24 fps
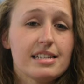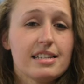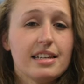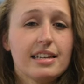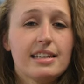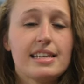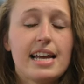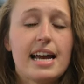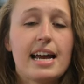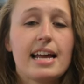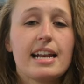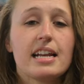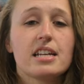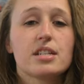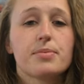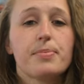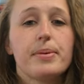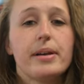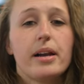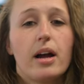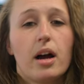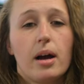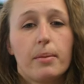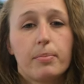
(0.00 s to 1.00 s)
EZ Tad has
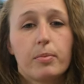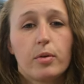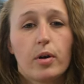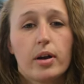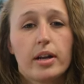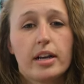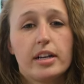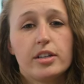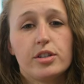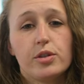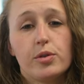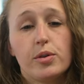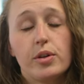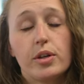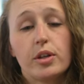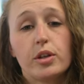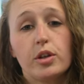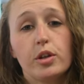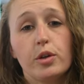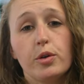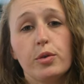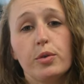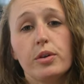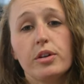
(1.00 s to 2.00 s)
been upgraded to
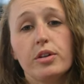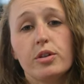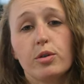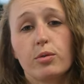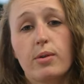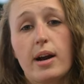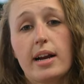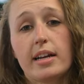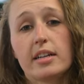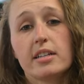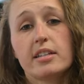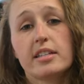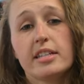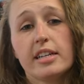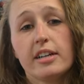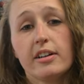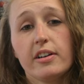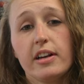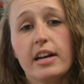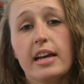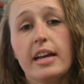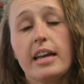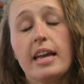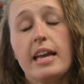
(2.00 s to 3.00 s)
include direct
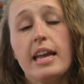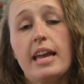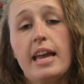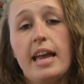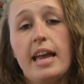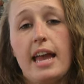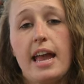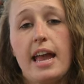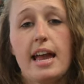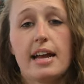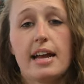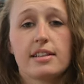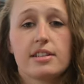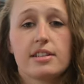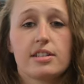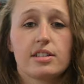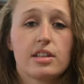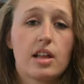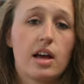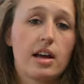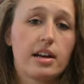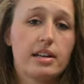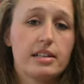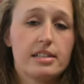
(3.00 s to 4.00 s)
steering and
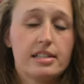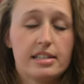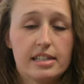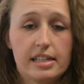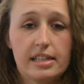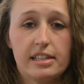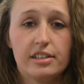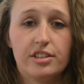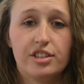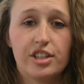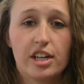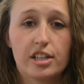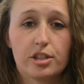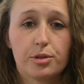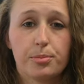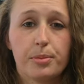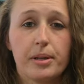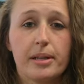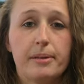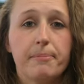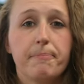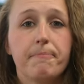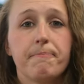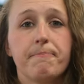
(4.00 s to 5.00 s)
slotted seat
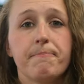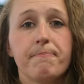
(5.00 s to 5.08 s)
adjustment.